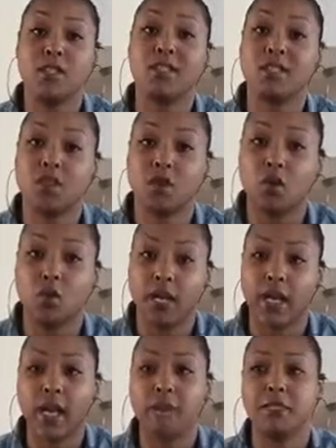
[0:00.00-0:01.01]
sensible when
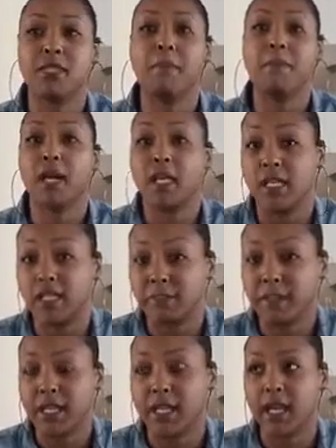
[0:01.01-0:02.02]
it comes to money and
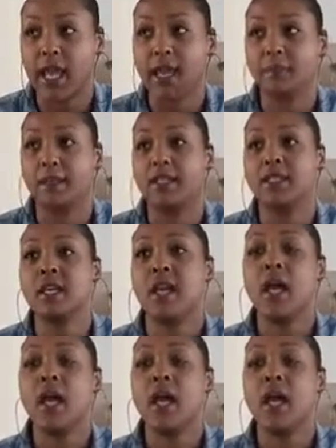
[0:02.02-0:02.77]
spending habits.